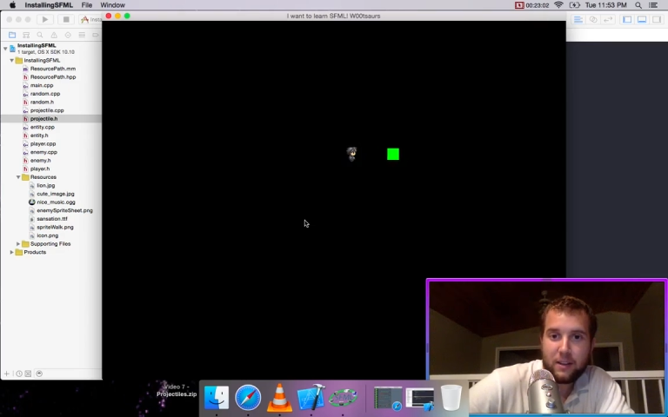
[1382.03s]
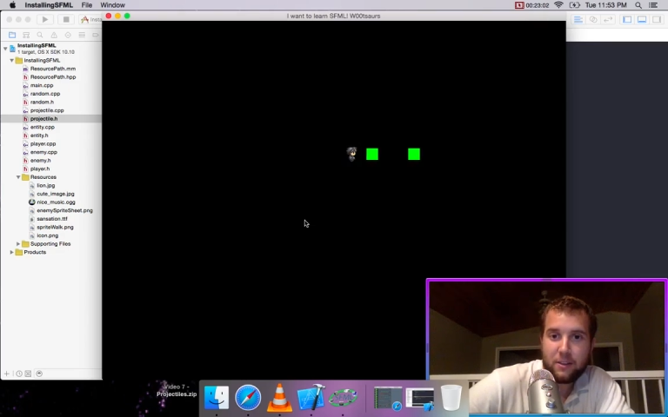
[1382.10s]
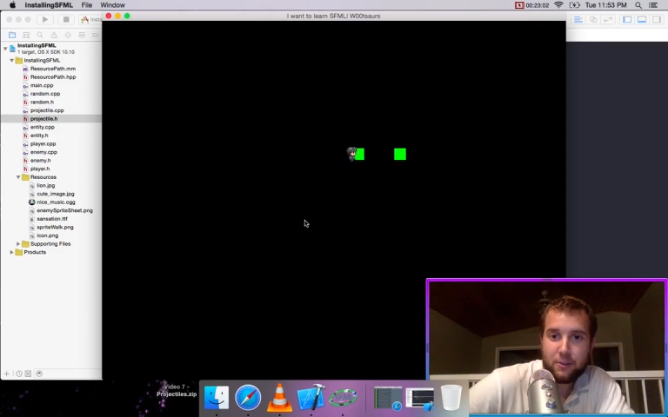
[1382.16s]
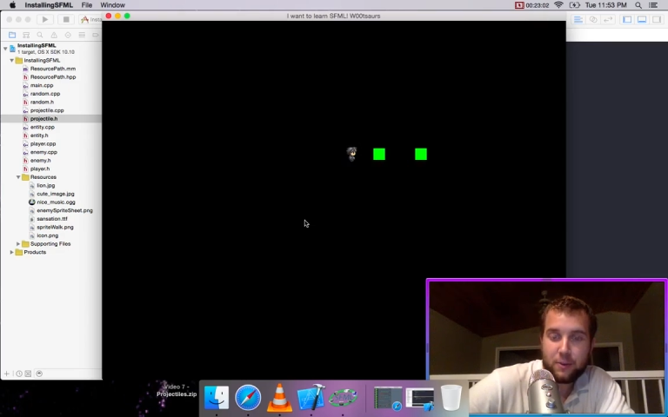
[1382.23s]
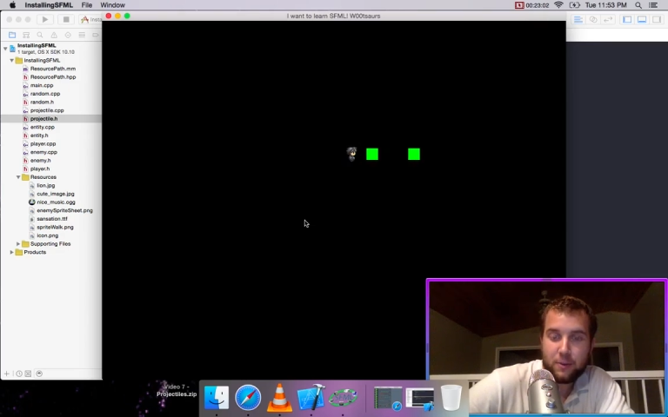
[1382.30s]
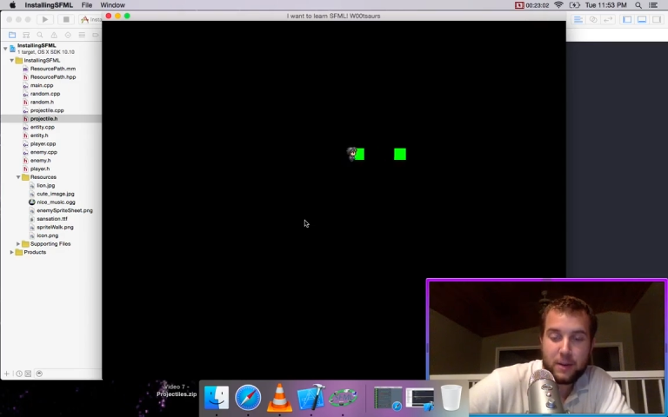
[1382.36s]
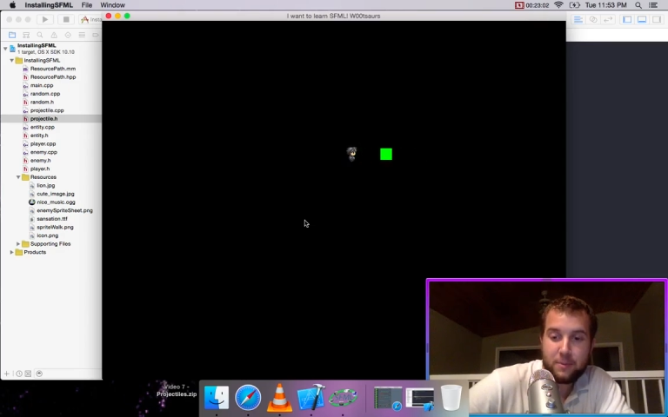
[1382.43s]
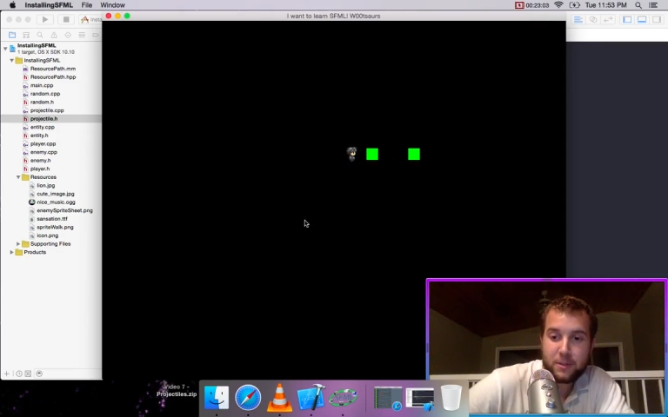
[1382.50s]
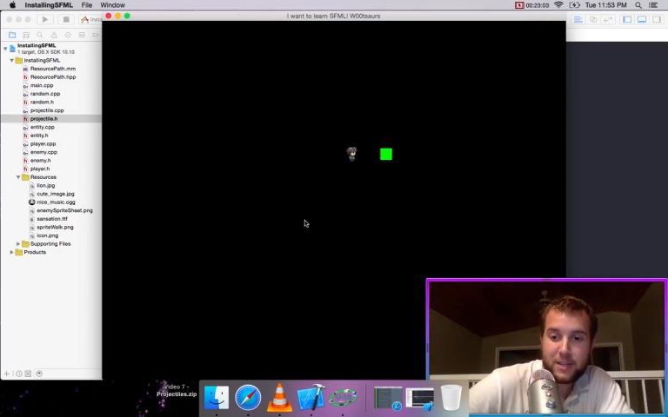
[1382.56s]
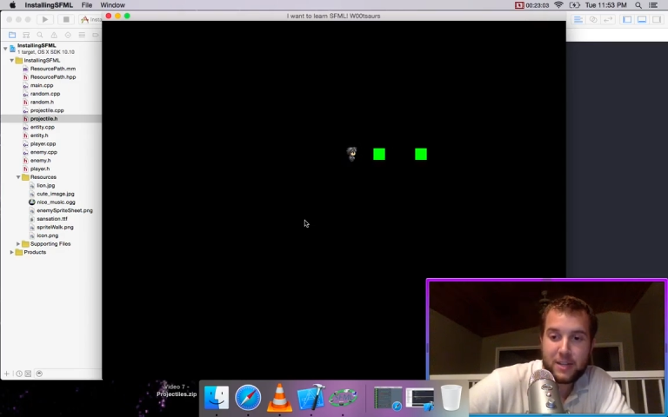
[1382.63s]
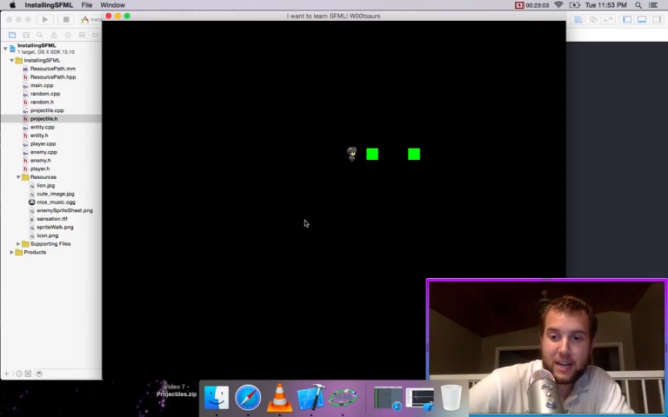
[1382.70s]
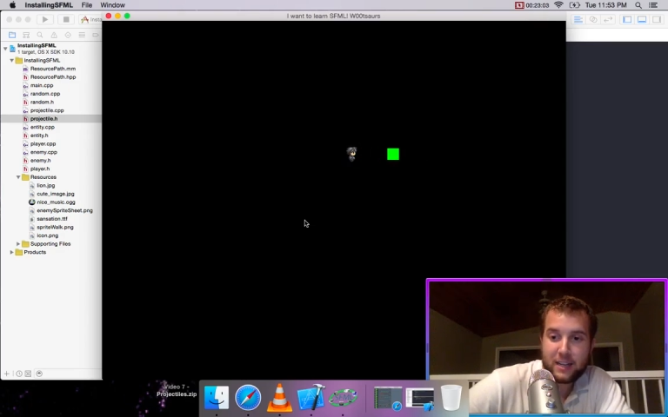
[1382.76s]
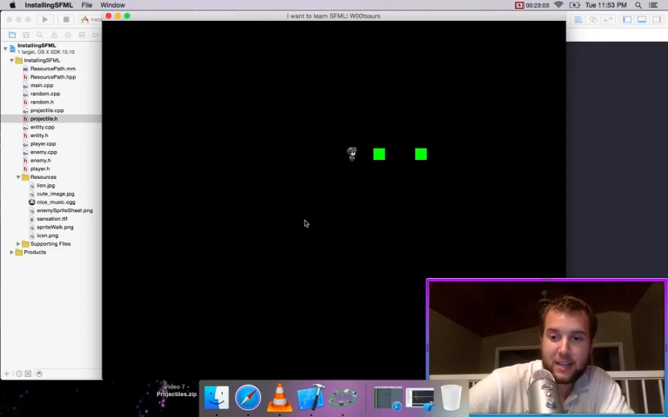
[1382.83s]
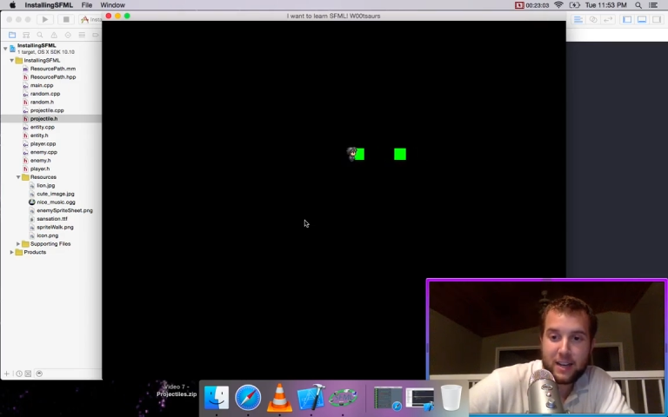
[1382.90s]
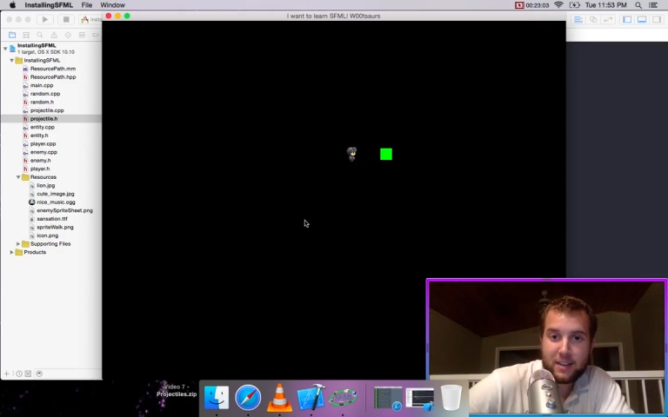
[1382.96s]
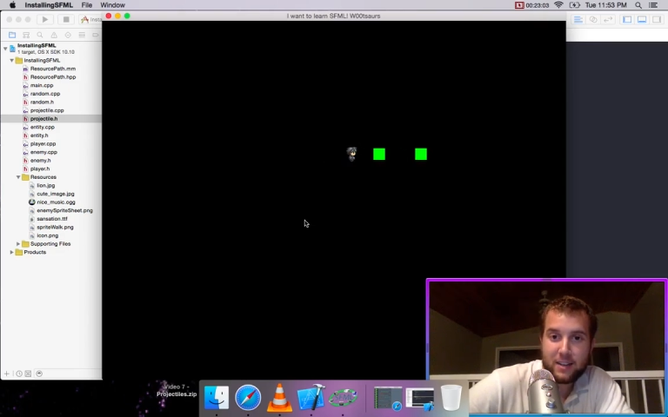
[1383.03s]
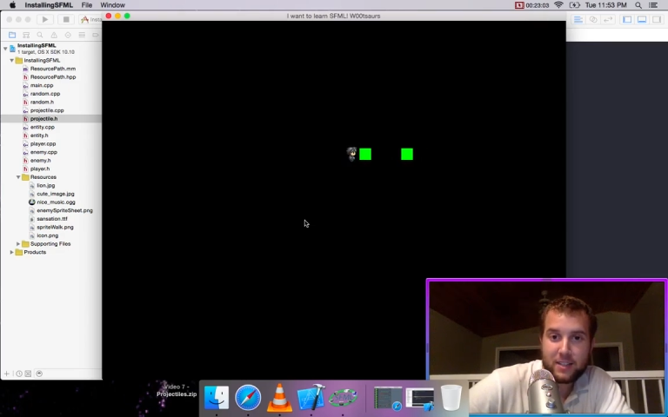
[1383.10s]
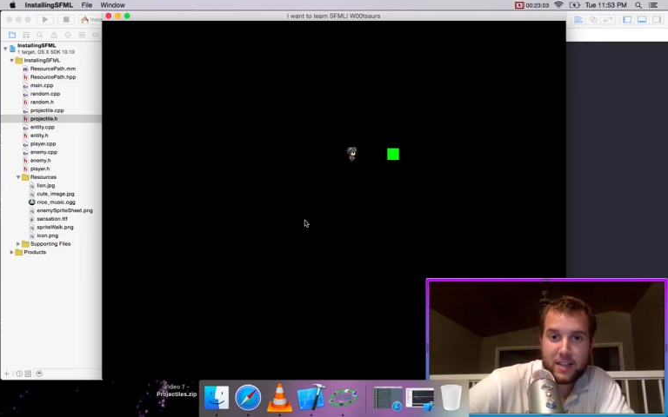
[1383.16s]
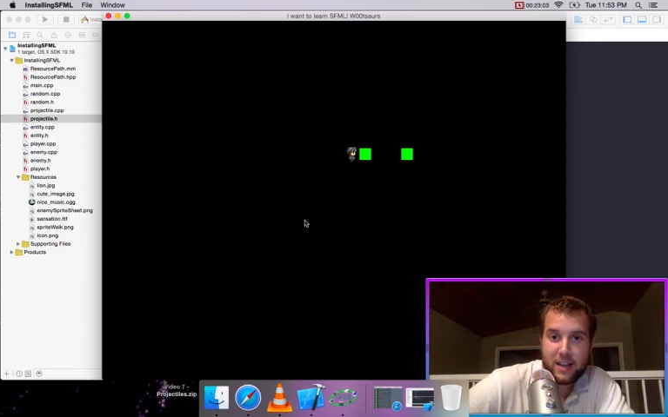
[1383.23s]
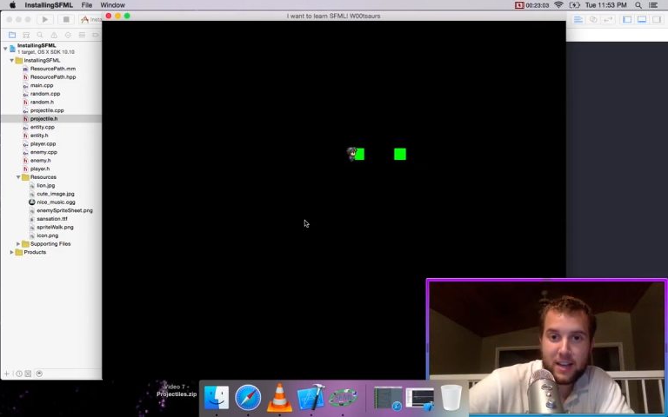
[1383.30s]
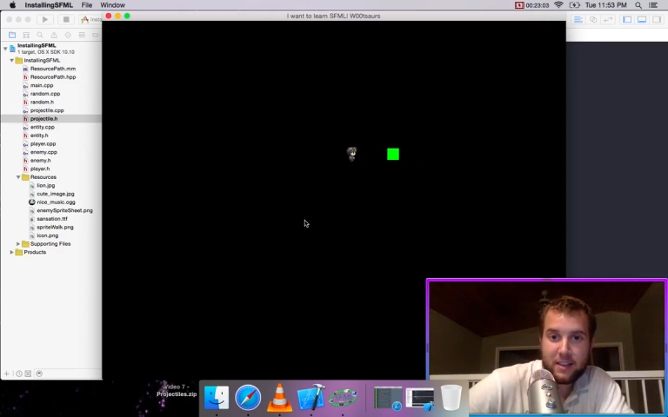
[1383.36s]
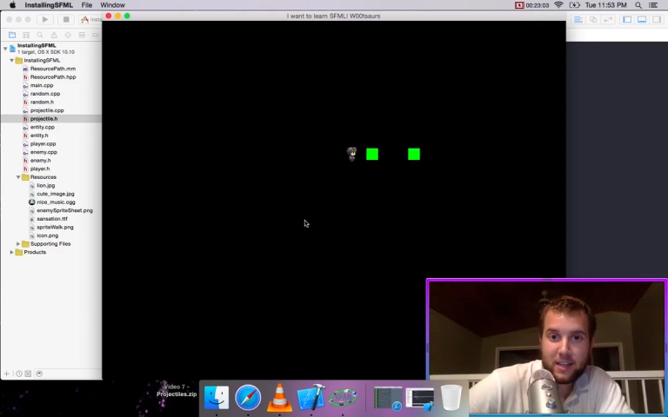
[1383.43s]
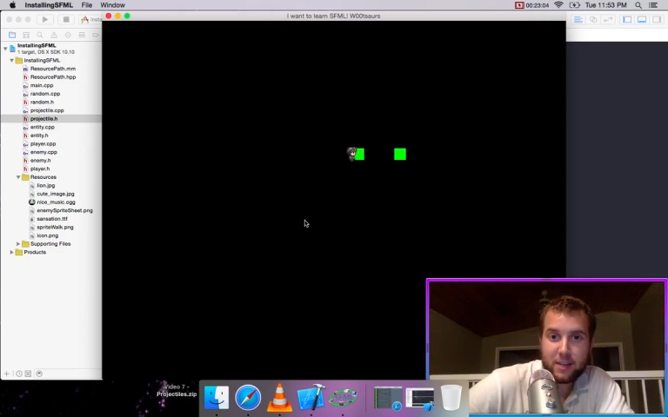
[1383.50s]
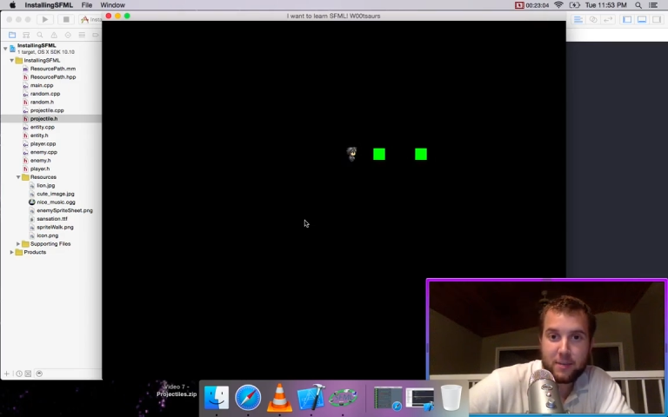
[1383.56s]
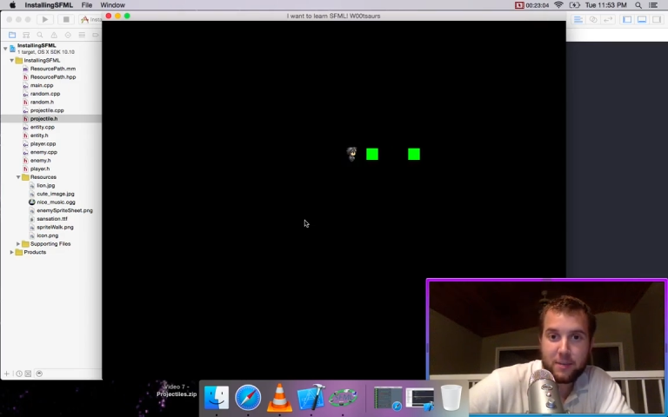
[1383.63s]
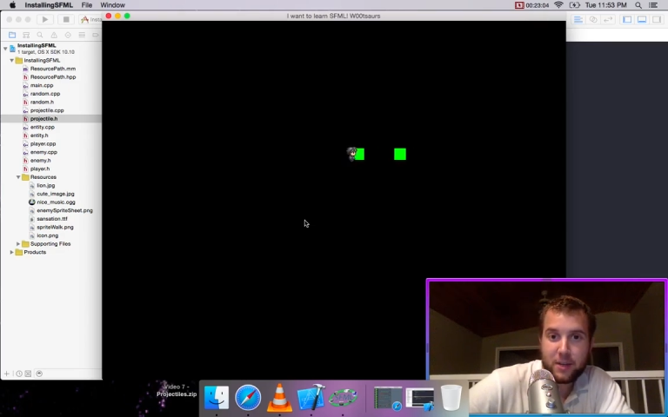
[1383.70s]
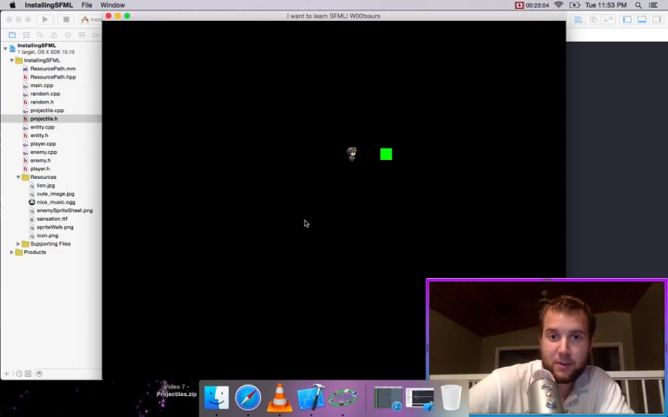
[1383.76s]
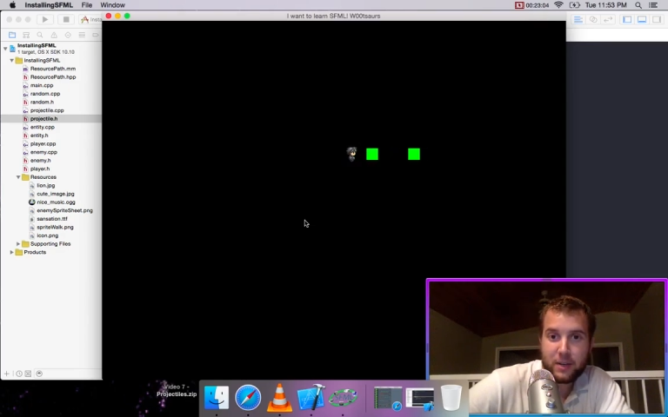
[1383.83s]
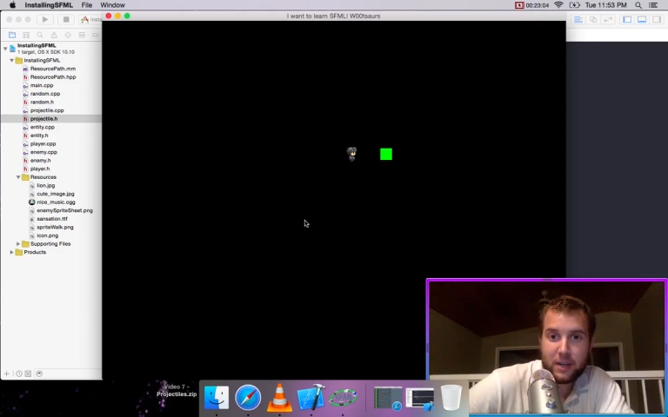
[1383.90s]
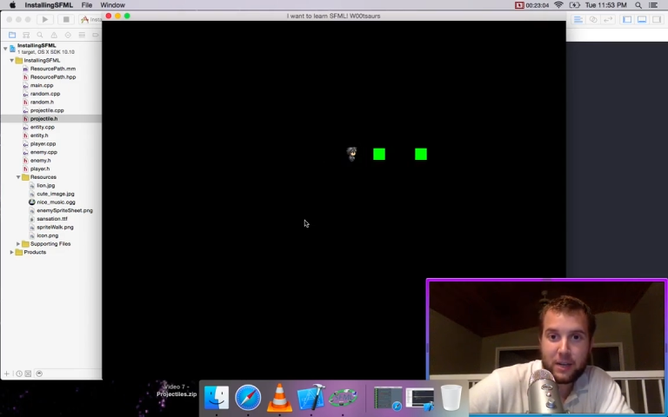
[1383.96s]
3 projectiles and they could be
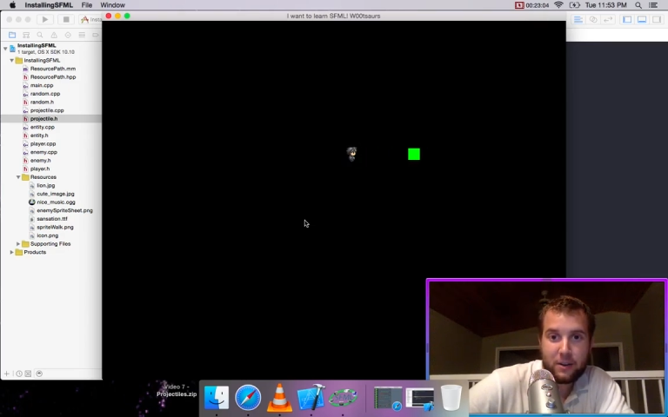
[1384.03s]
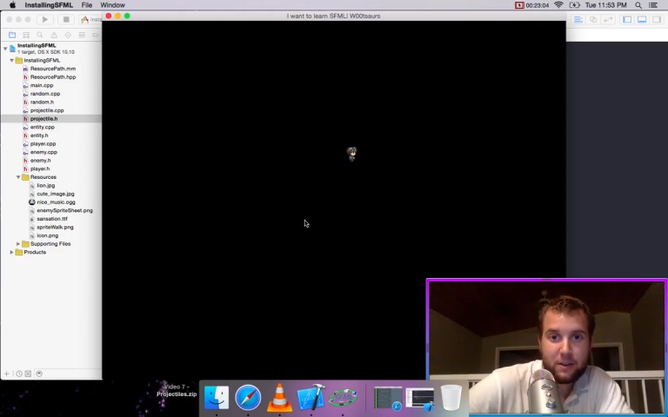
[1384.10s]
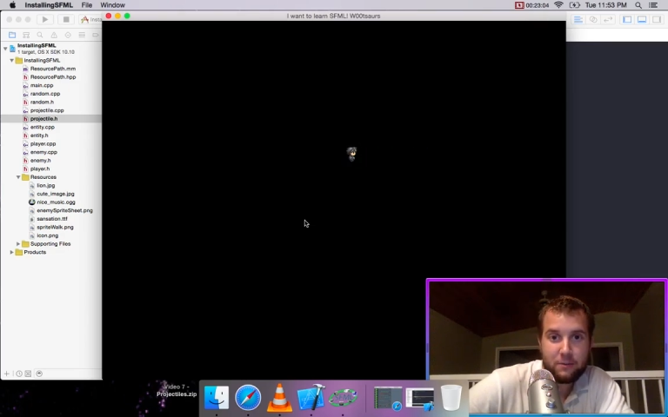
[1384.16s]
going out at